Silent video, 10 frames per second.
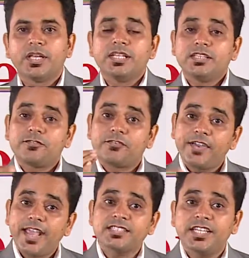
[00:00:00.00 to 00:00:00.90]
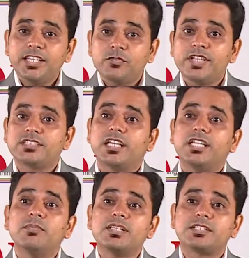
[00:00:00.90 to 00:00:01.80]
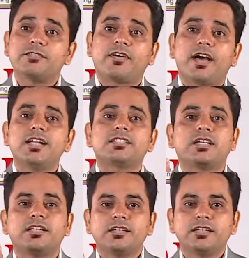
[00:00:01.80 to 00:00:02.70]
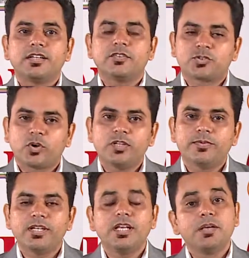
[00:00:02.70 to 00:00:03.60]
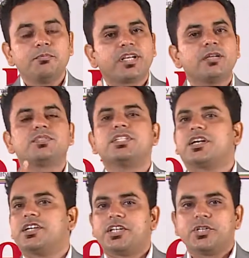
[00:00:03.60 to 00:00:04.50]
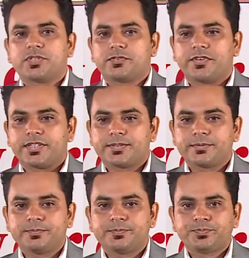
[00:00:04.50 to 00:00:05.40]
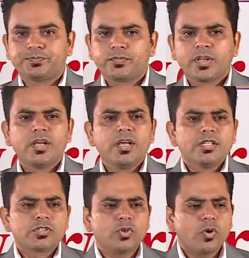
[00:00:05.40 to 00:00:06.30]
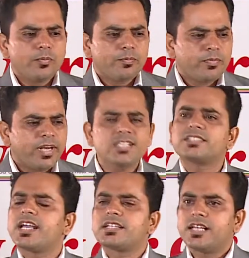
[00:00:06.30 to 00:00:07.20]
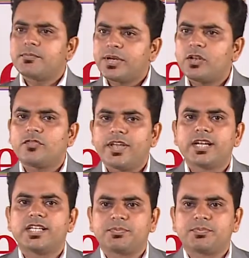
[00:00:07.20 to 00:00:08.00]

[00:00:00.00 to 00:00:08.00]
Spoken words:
the phase in which the emulsifiers are soluble becomes the continuous phase. So let us take example of eggless